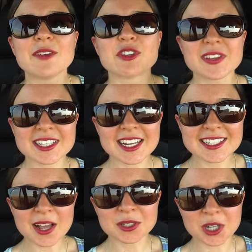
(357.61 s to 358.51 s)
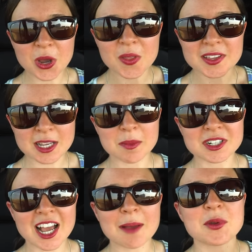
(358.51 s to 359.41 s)
If you're visiting South Dakota in the
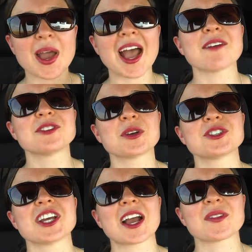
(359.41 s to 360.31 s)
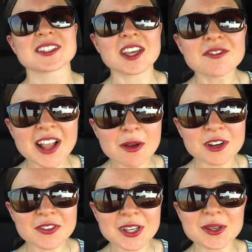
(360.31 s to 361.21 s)
summertime, you have to go check out the
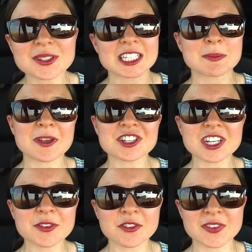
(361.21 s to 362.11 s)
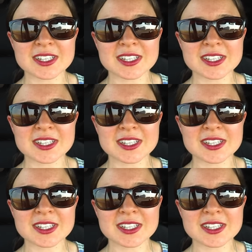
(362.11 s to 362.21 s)
sunflower fields, especially if you're